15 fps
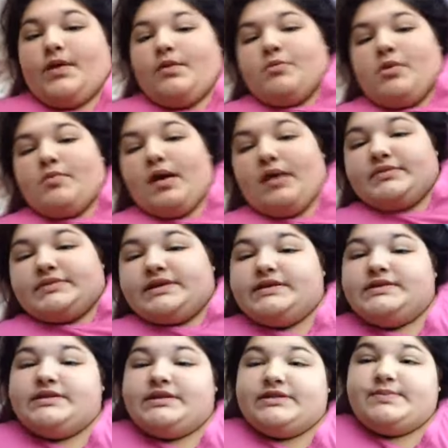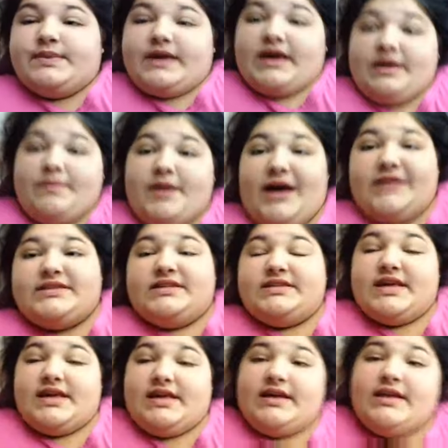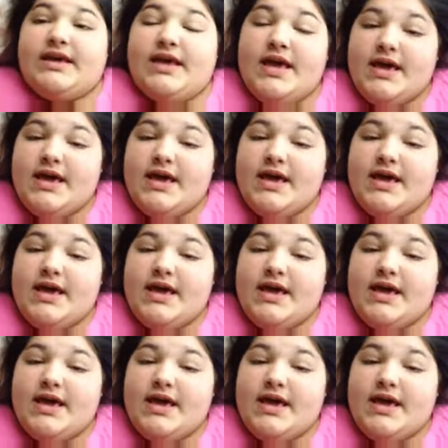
my mom's downstairs making pasta salad.